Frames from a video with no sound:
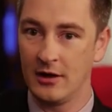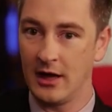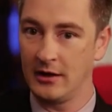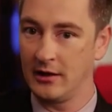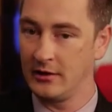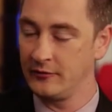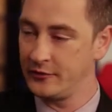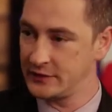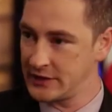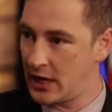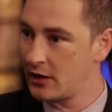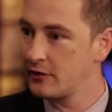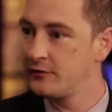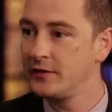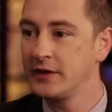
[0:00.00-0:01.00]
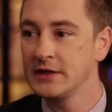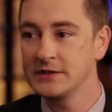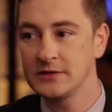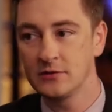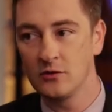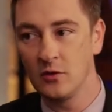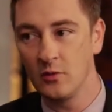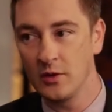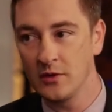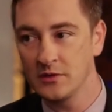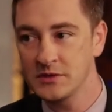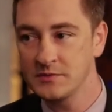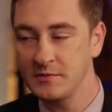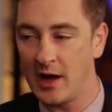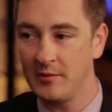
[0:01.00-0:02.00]
And then photography gets into a
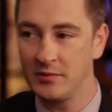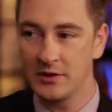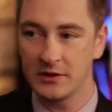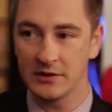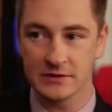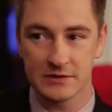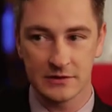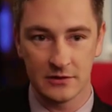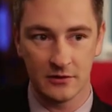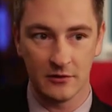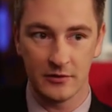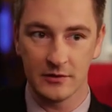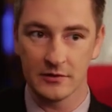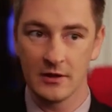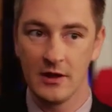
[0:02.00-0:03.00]
weird spot because you know